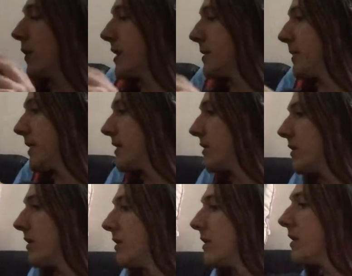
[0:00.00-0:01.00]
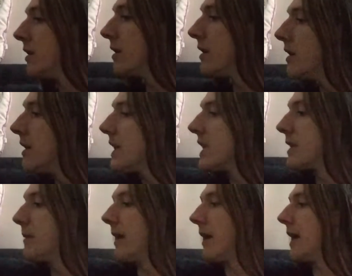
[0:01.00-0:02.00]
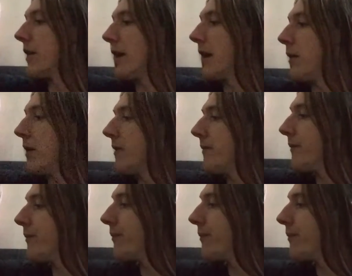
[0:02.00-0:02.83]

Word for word: Christmas, so it's a bit late on that one.